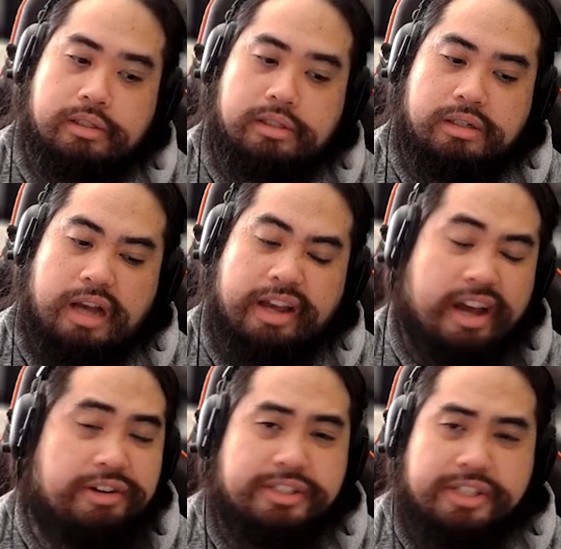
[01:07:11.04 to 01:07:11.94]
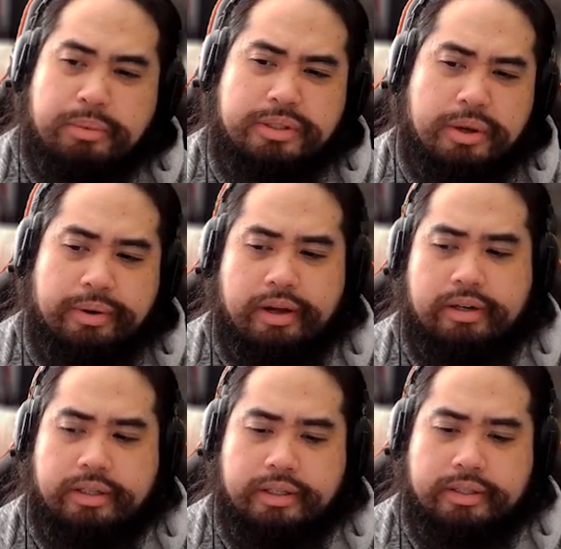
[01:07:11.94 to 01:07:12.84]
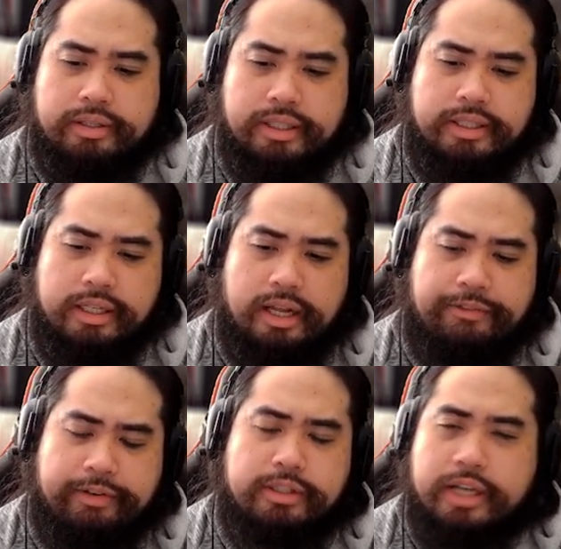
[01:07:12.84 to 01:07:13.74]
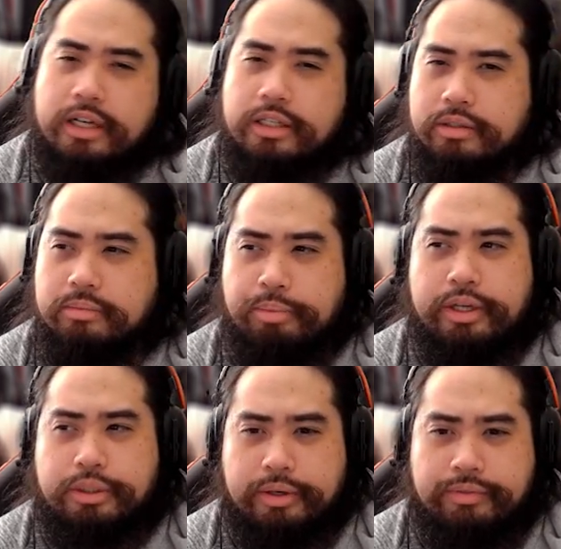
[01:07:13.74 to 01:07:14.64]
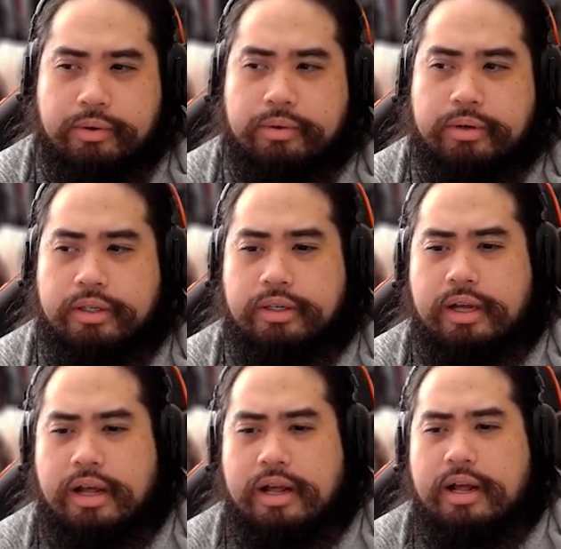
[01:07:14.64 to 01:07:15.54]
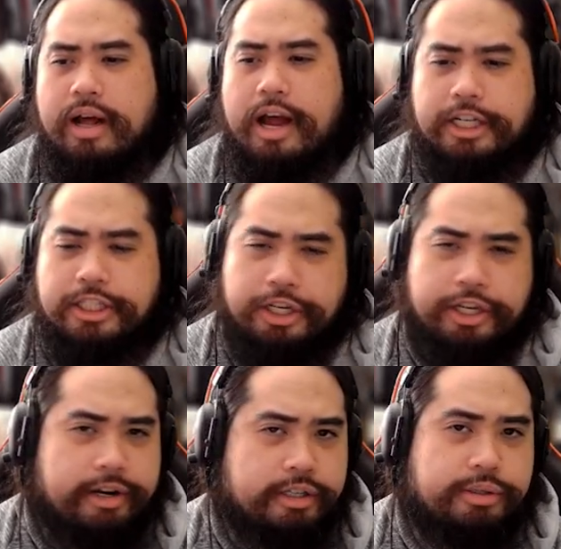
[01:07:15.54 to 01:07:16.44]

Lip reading: I kind of understand what's going on here. It feels kind of pretty straightforward. I just need to get into the